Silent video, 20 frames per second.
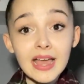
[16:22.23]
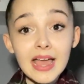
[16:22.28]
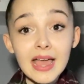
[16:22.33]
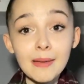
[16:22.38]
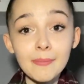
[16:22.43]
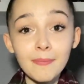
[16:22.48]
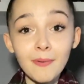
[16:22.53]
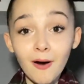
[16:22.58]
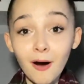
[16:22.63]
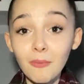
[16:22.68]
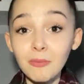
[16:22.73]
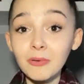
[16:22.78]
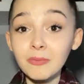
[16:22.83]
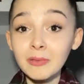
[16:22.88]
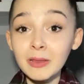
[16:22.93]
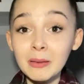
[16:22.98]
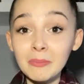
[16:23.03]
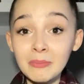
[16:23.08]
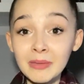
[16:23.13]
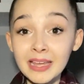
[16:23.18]
it
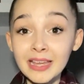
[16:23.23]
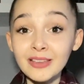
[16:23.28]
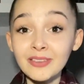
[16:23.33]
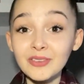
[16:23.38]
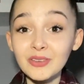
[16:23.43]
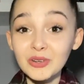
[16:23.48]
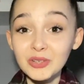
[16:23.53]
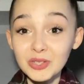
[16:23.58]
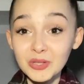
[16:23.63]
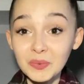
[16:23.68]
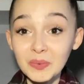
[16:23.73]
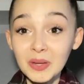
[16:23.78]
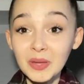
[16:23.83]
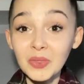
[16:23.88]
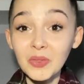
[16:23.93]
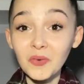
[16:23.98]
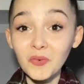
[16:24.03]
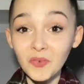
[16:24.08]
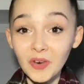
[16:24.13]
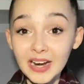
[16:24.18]
probably means you're
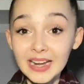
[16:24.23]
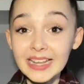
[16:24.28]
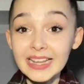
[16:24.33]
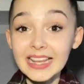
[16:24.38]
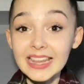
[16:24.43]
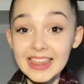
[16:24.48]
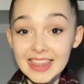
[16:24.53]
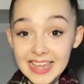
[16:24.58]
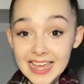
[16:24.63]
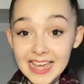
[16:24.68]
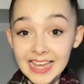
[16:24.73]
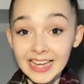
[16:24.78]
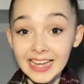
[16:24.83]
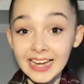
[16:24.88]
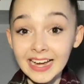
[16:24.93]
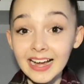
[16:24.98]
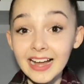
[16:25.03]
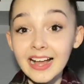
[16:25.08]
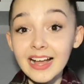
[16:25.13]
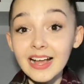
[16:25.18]
doing the right
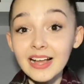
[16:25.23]
thing.